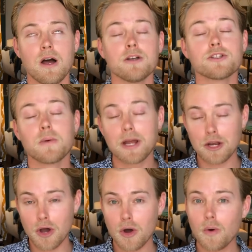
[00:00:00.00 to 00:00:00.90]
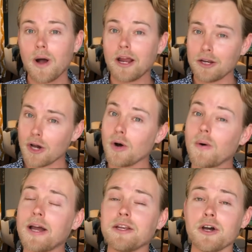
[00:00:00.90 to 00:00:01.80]
So I know,
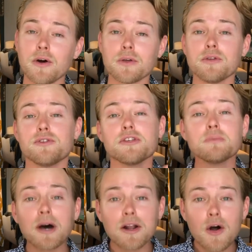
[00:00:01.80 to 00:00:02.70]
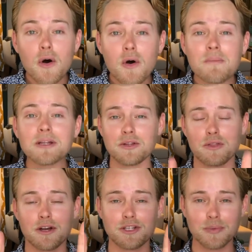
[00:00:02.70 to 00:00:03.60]
you just bought a home and you
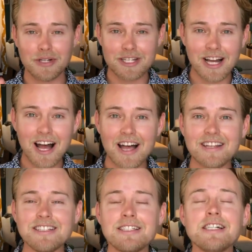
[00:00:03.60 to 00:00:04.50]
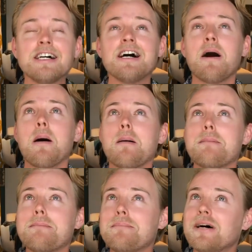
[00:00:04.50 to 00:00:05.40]
thought you were done,
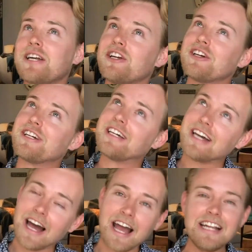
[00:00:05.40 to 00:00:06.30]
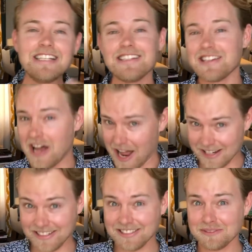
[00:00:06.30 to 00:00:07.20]
but you're kinda
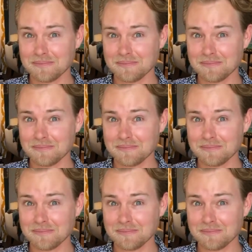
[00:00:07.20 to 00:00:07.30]
not.